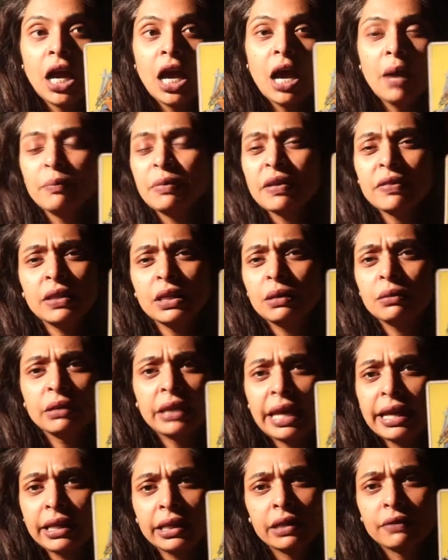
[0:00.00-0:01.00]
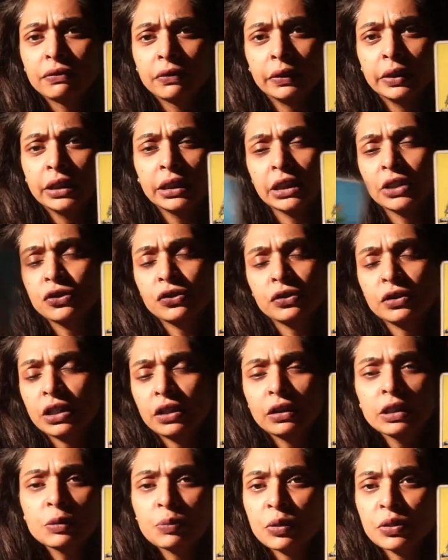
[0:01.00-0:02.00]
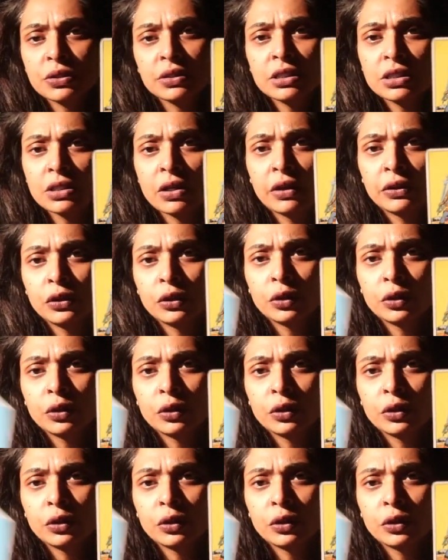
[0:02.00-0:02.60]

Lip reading: Nothing negative or anything. It's just that this person is on